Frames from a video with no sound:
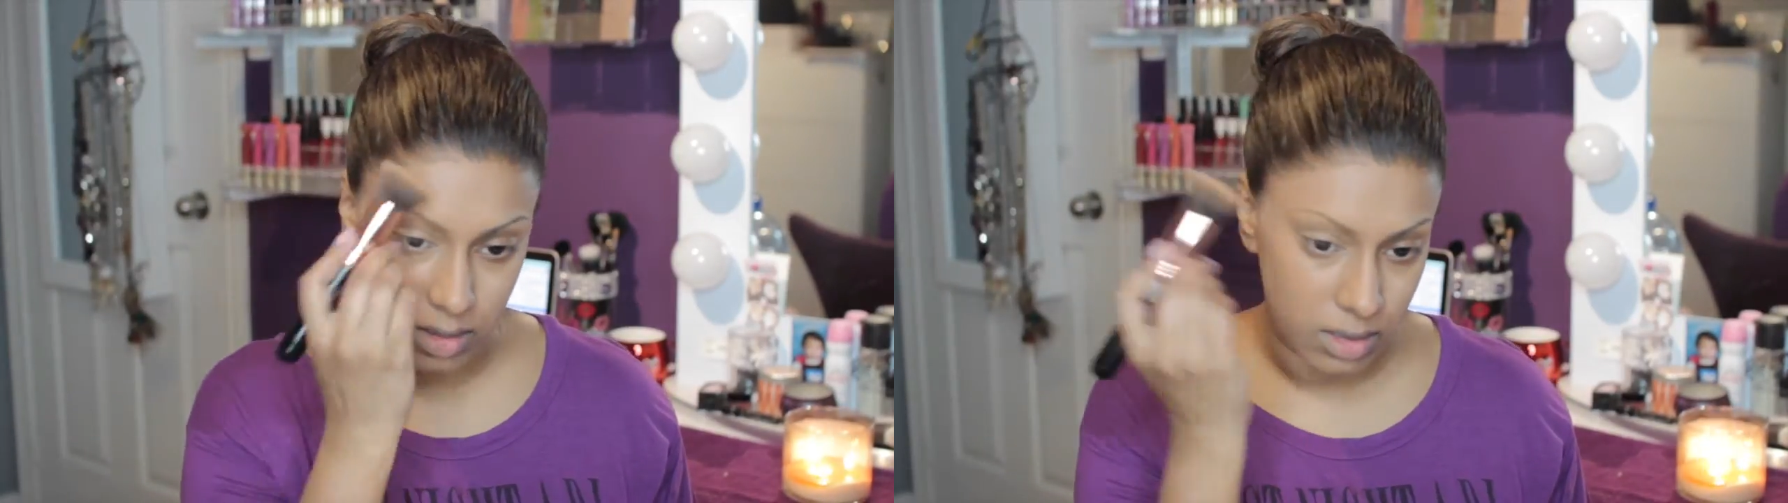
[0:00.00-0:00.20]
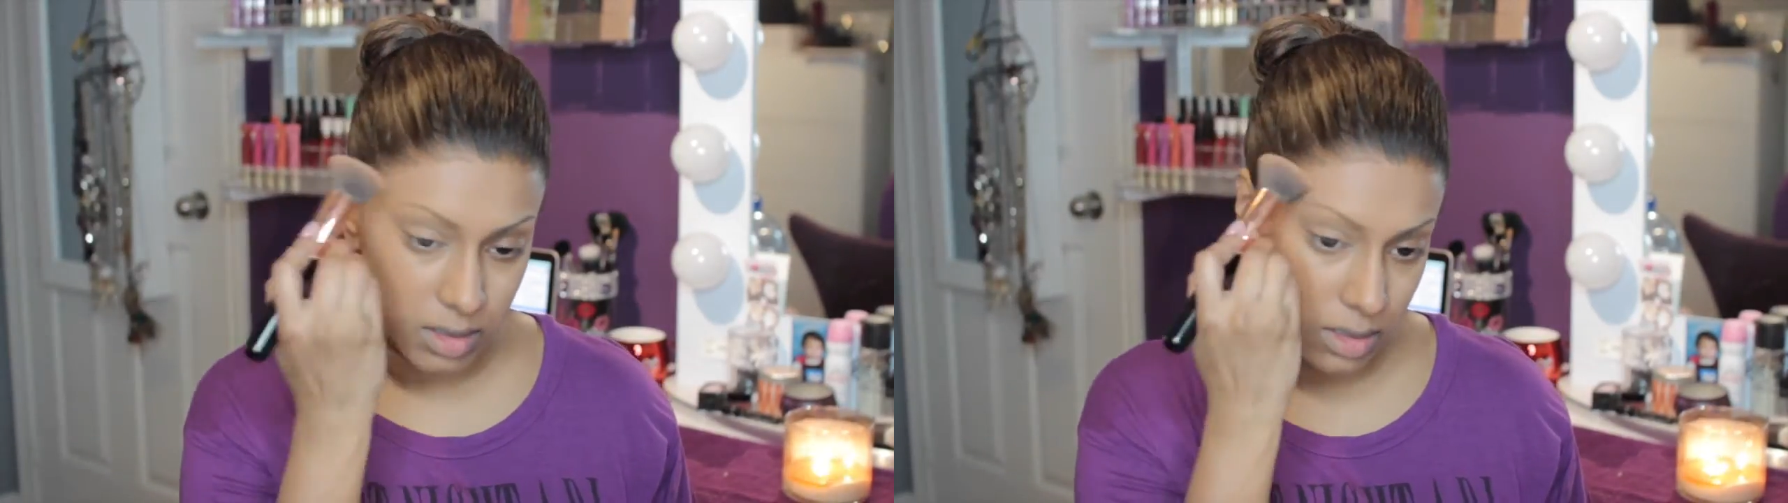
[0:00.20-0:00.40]

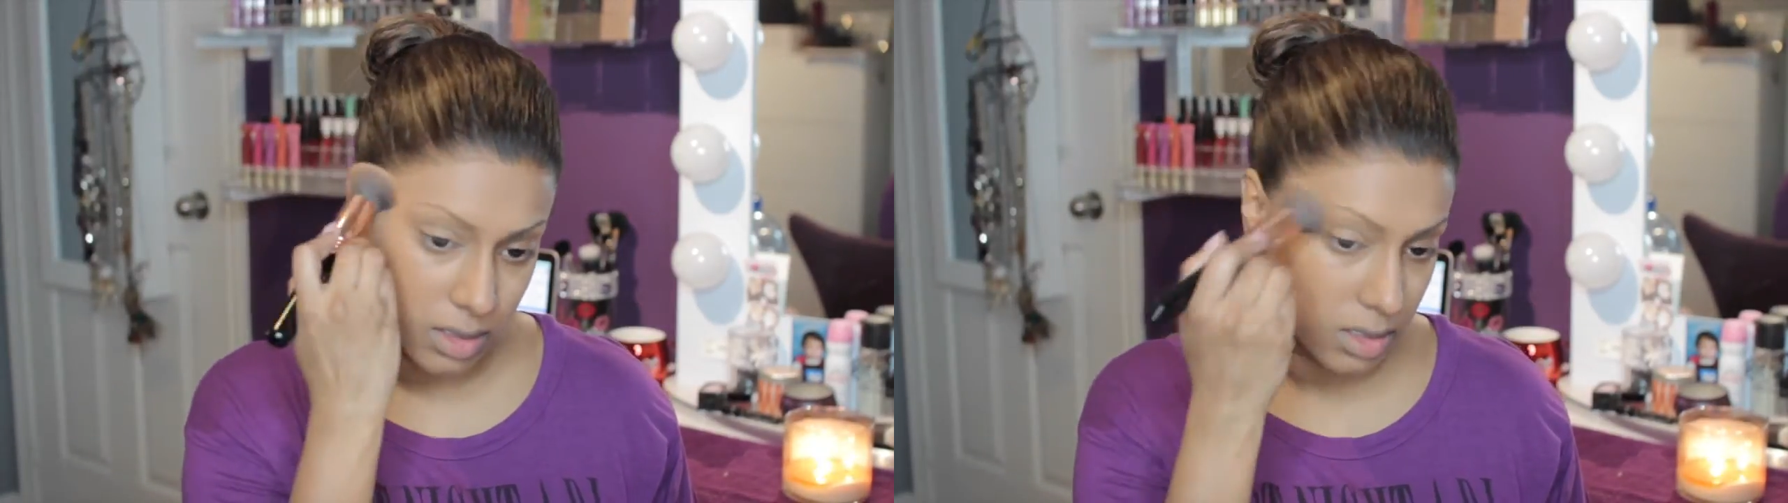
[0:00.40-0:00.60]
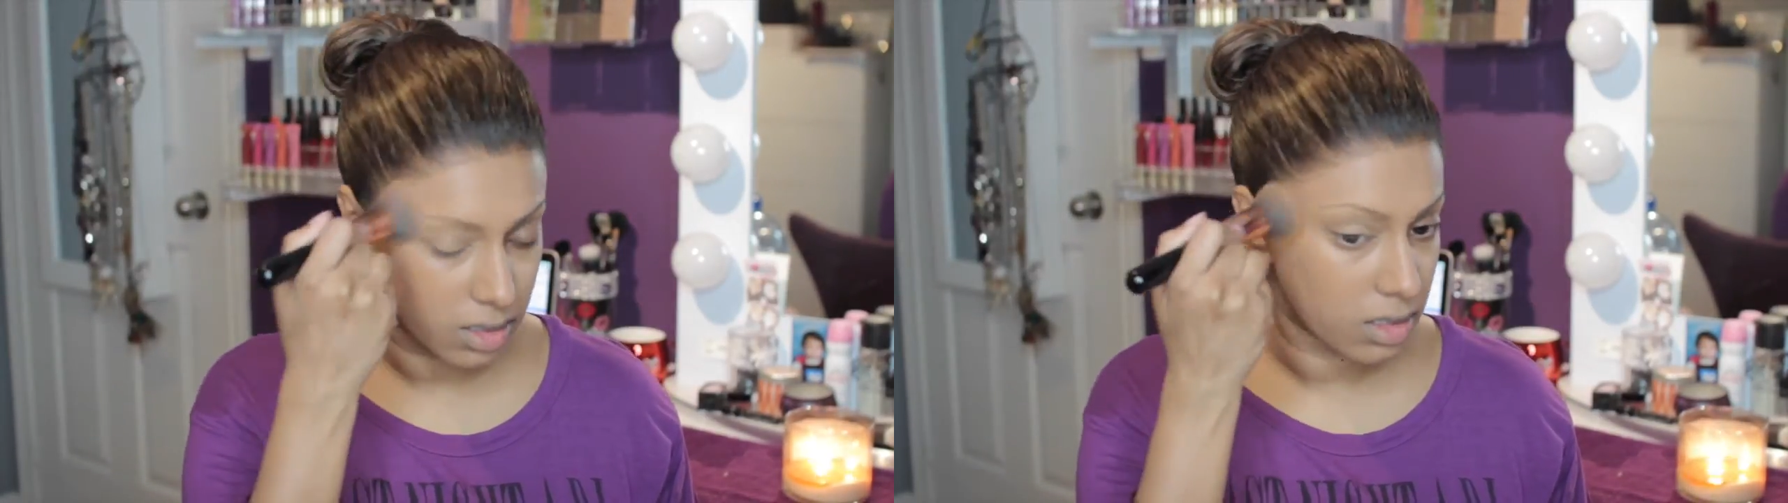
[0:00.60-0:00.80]

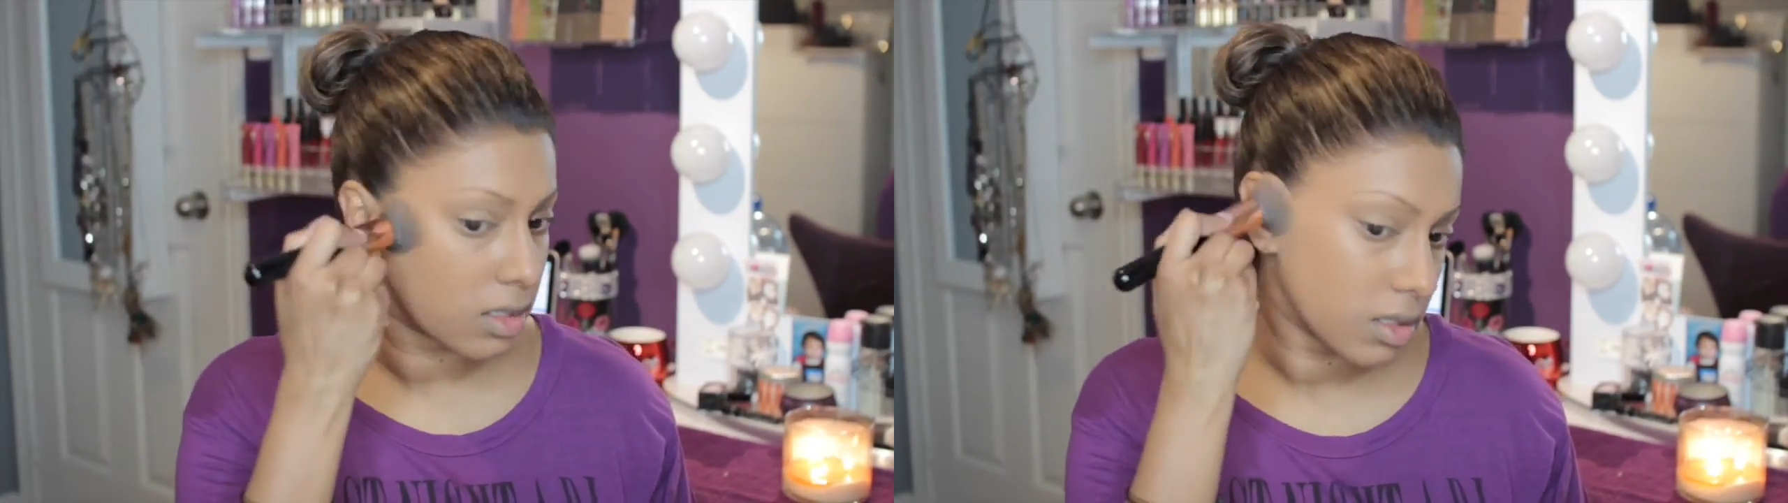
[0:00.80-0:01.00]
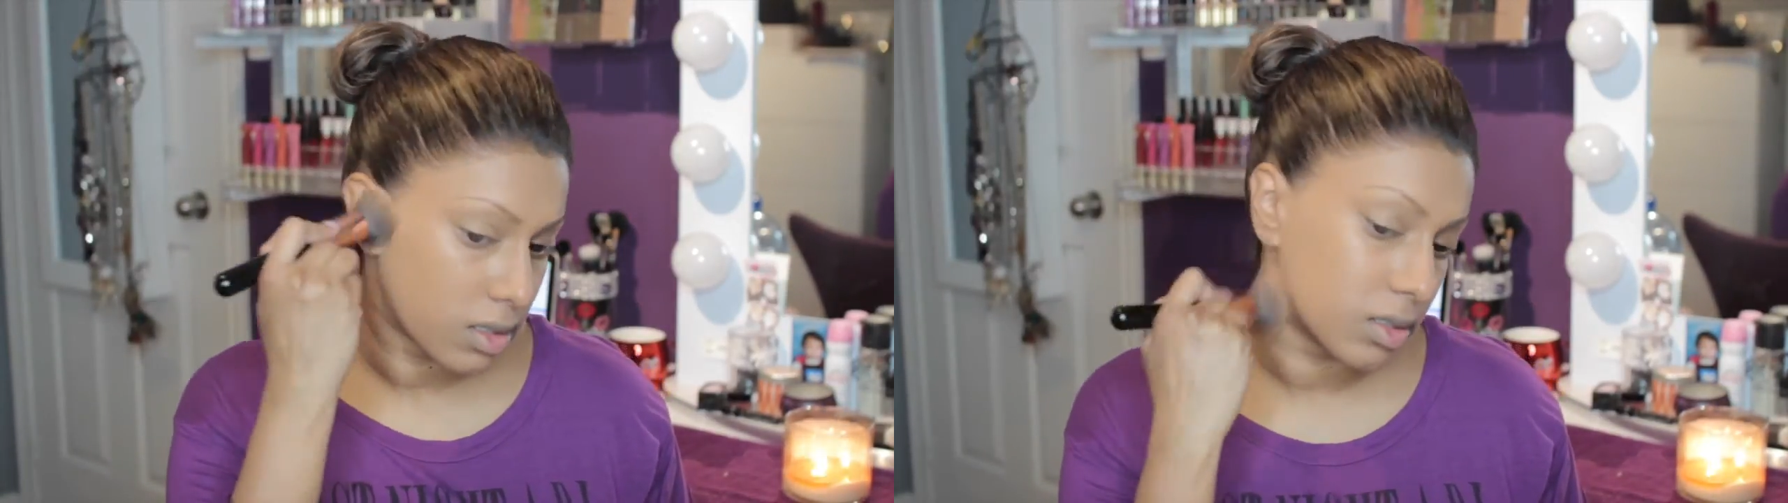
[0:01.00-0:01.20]
So
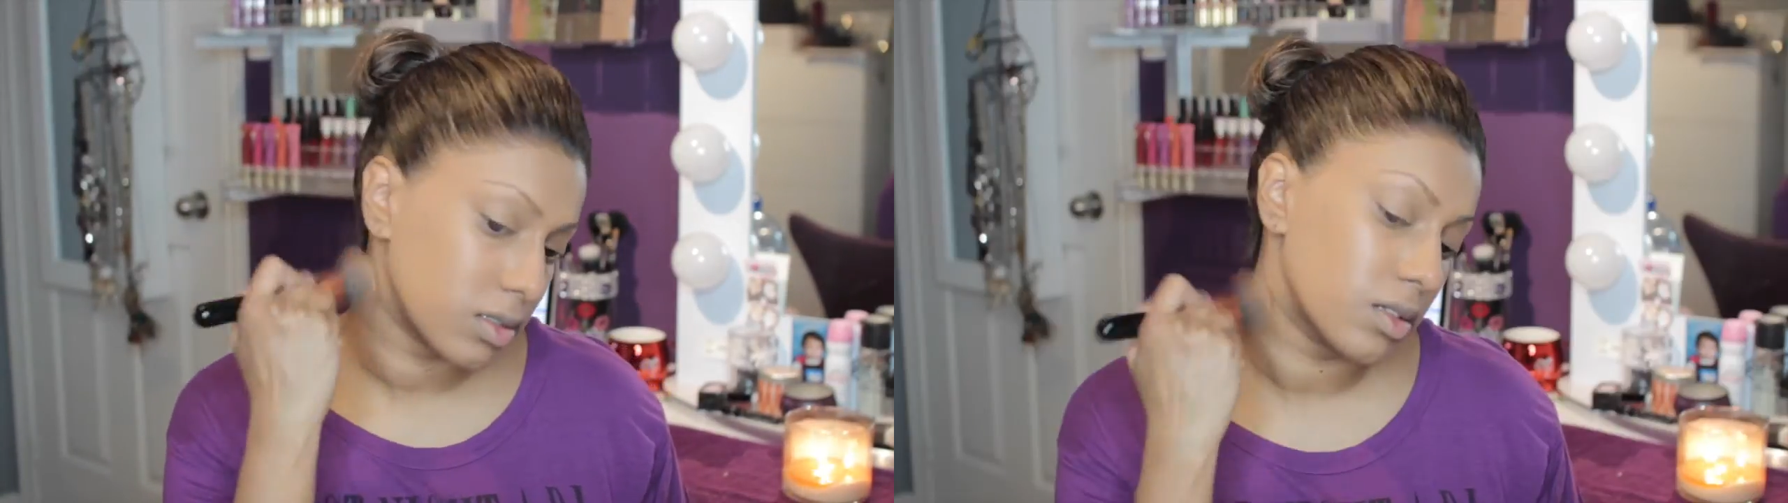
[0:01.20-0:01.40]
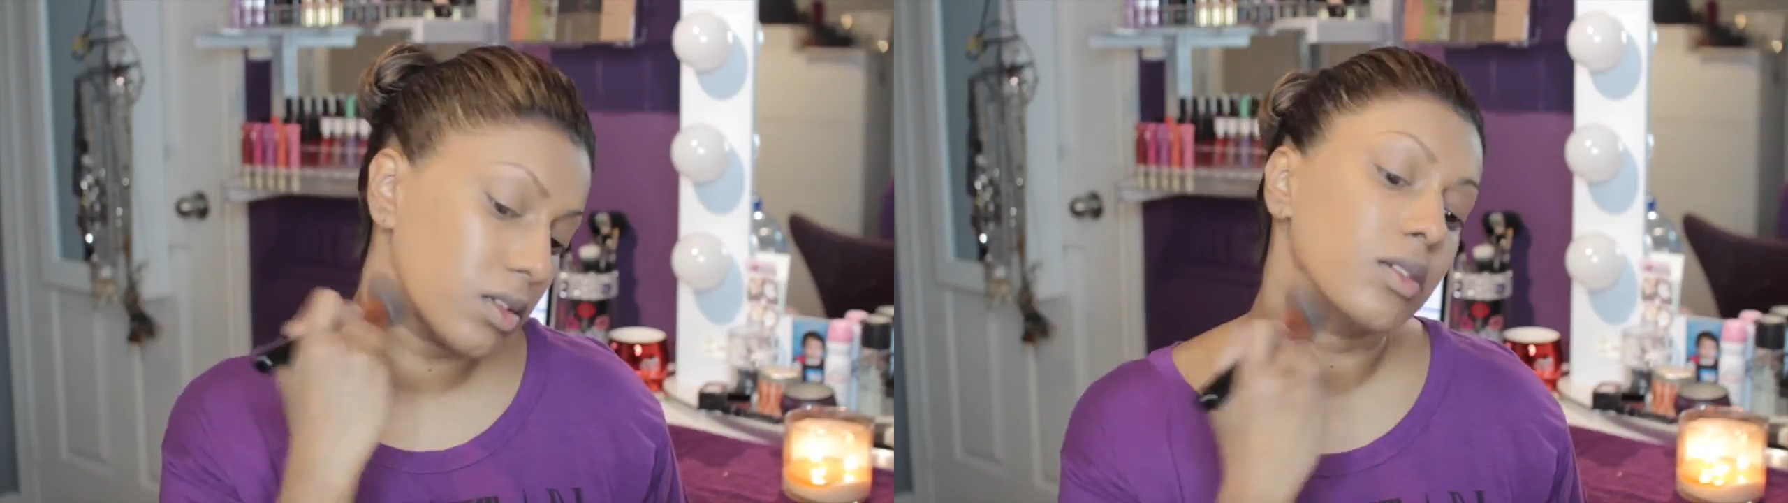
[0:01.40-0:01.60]
I
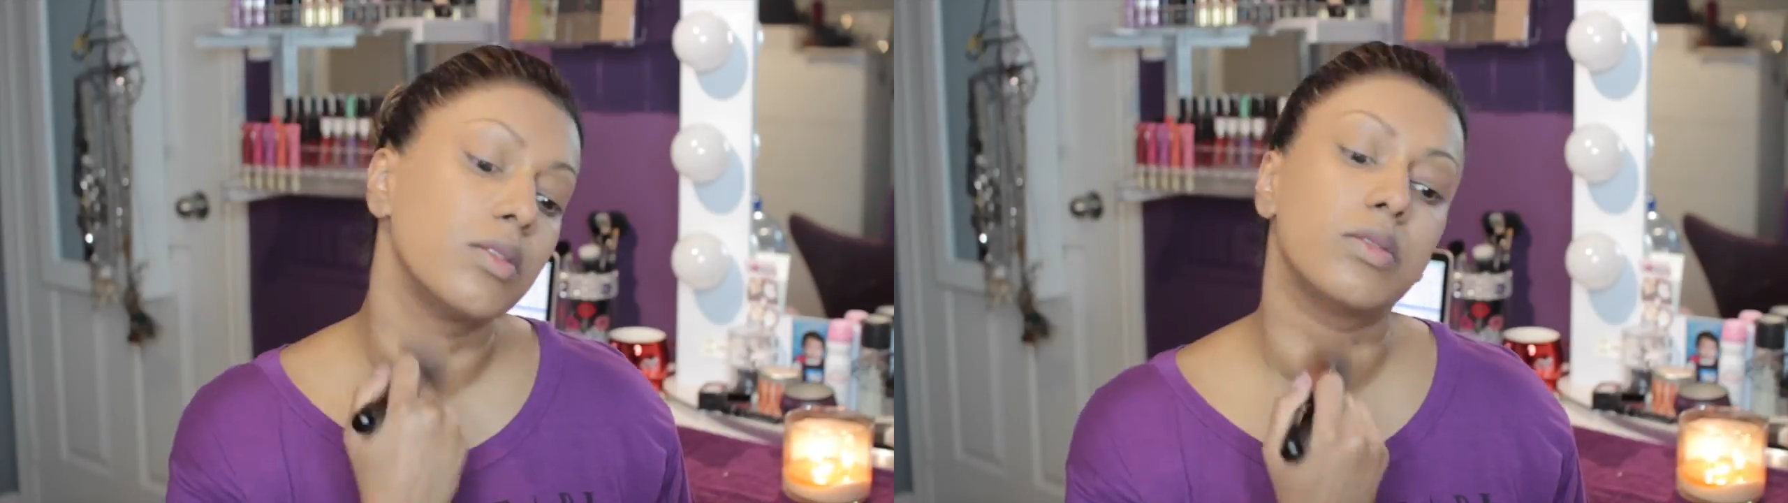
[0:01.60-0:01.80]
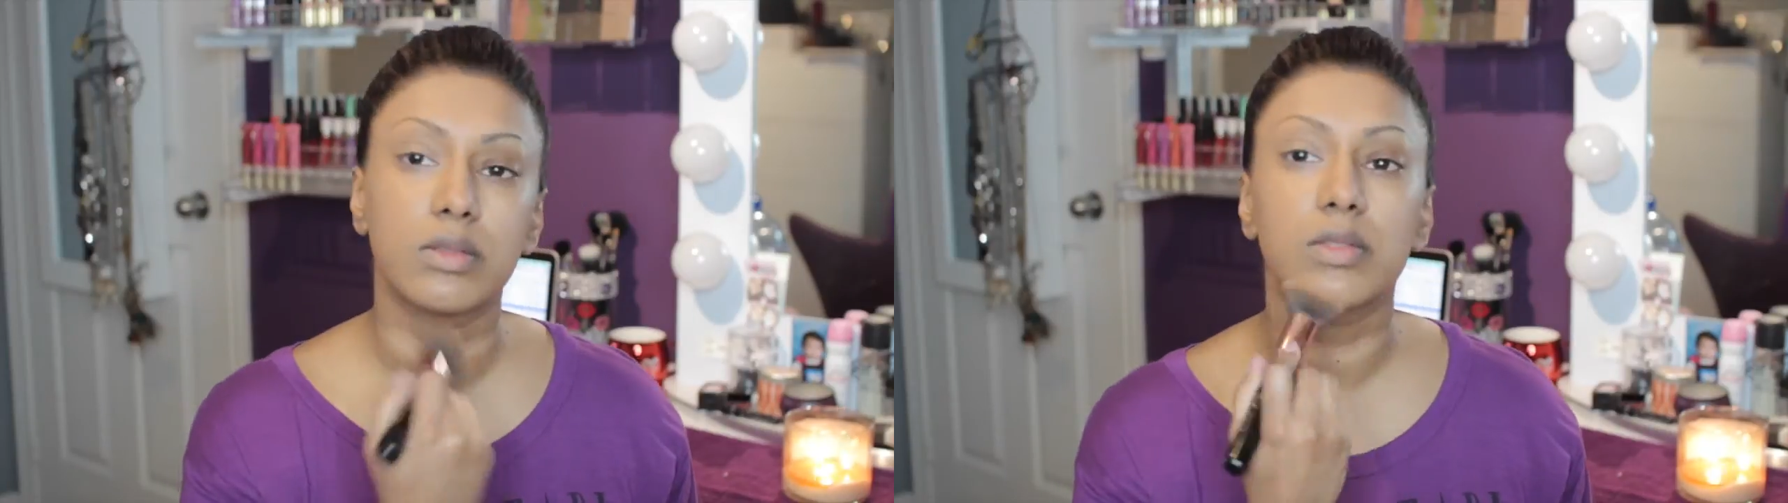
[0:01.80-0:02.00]
would
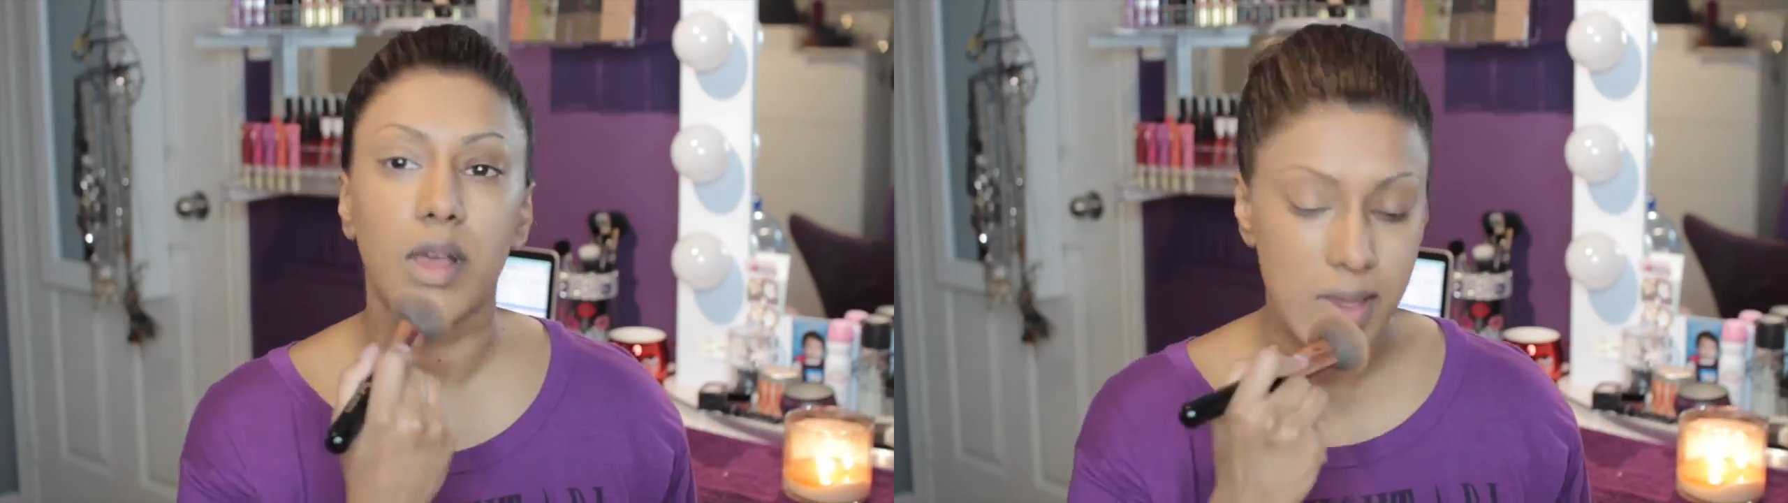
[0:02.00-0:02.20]
suggest this to